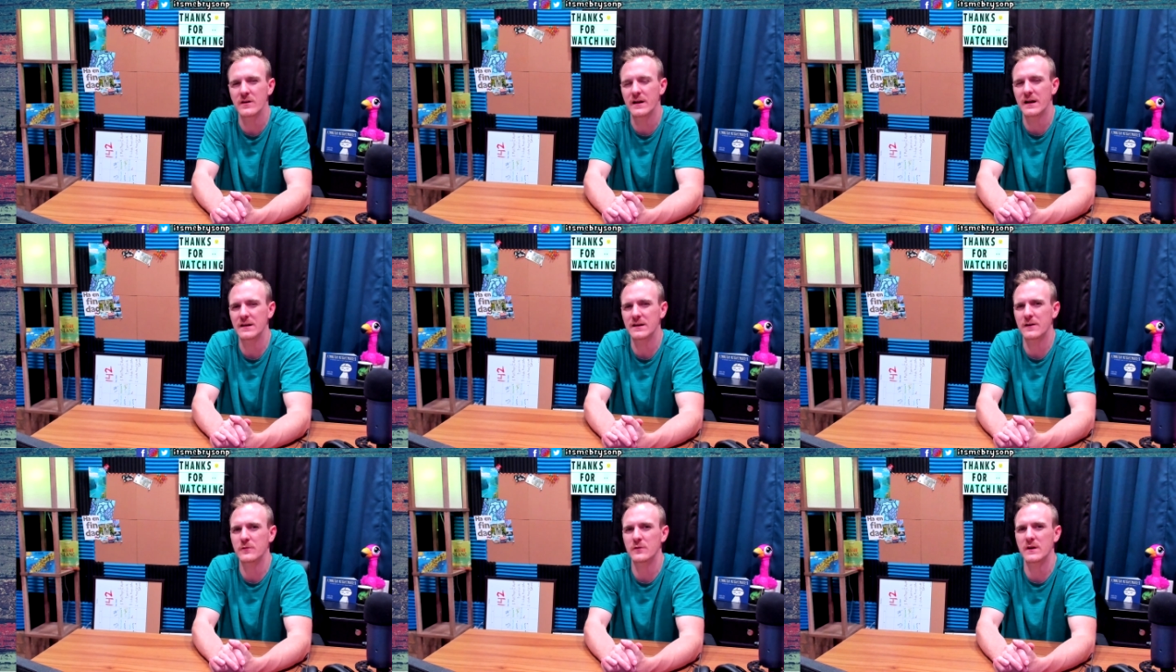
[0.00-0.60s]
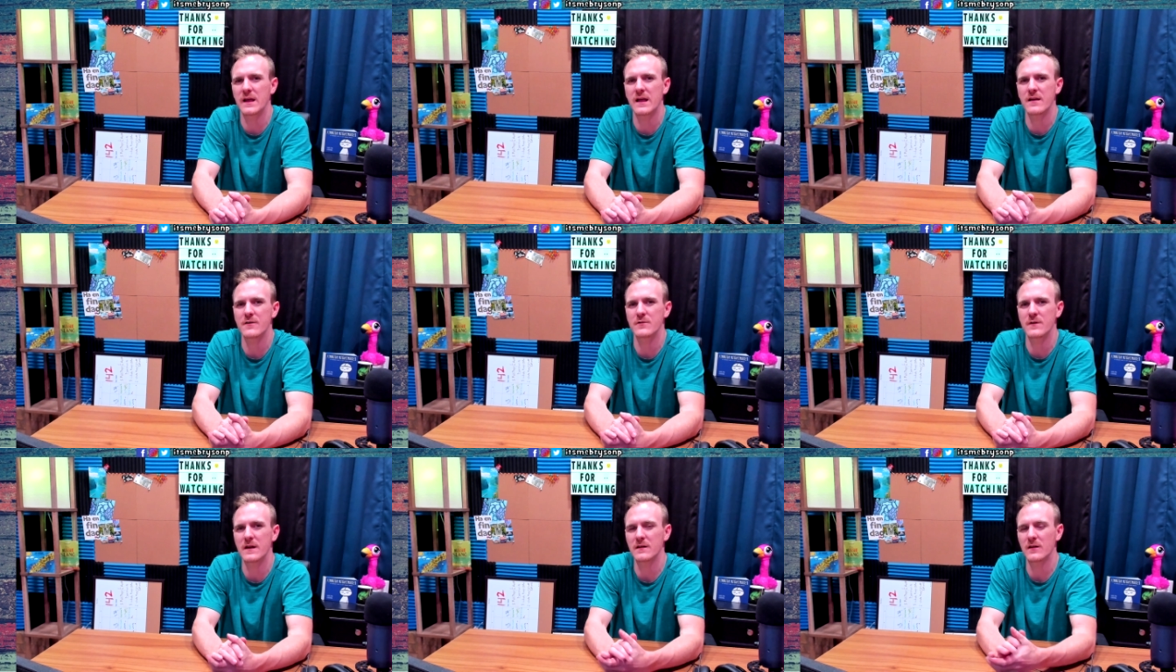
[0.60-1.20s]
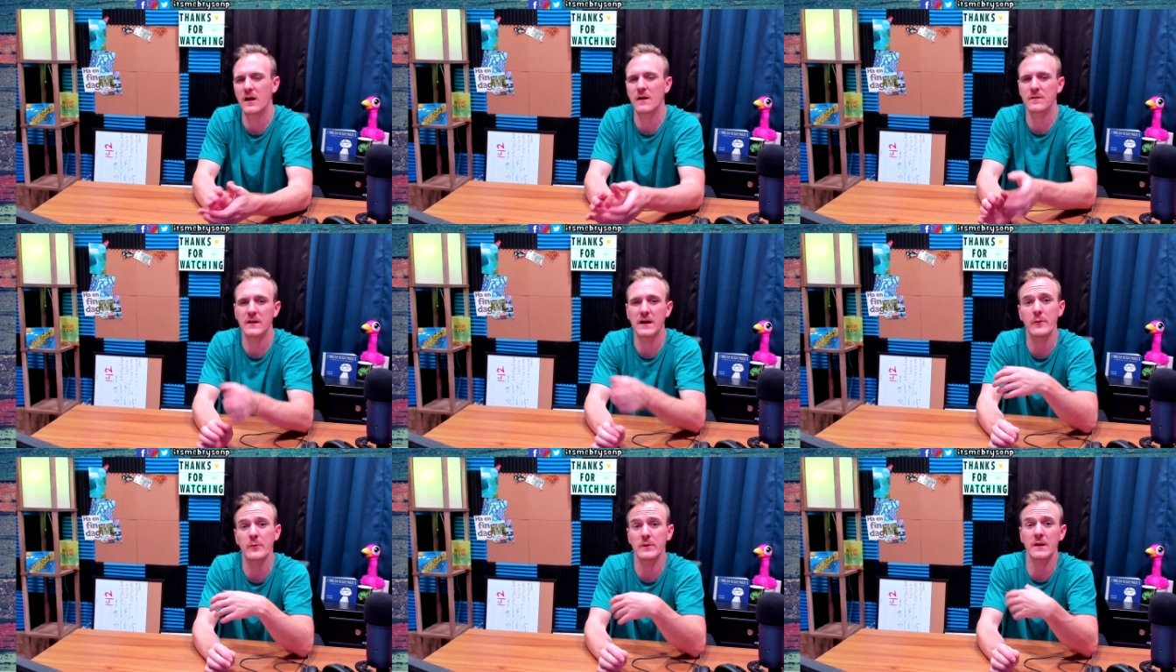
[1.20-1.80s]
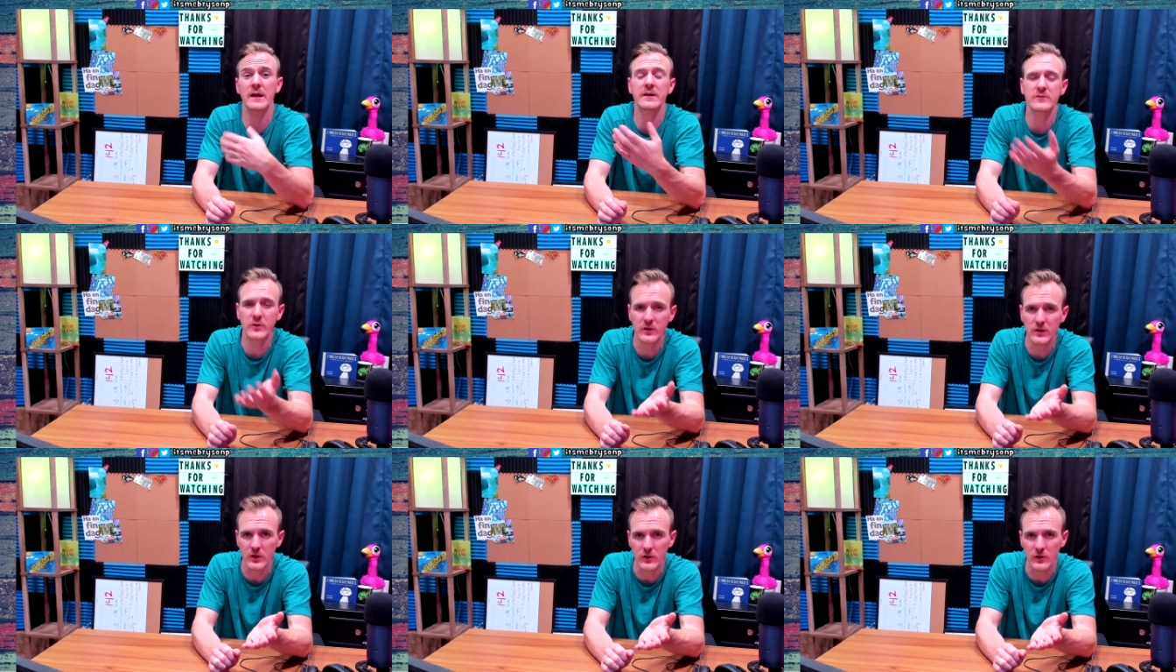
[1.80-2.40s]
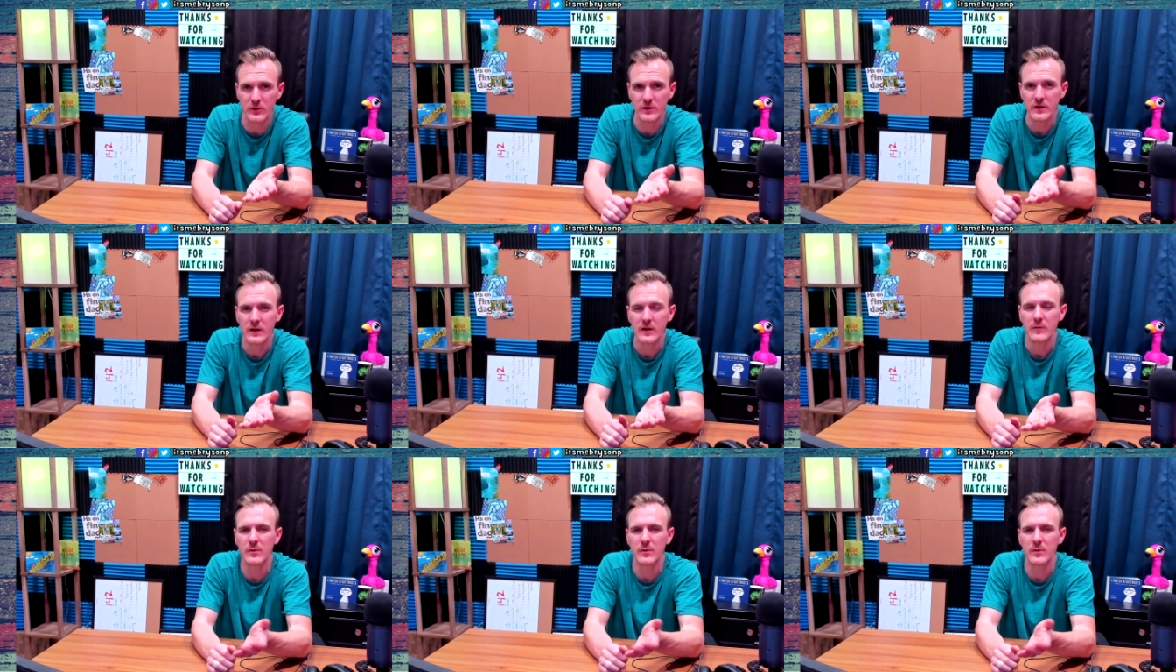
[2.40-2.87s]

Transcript: and I definitely have a lot that I would like to learn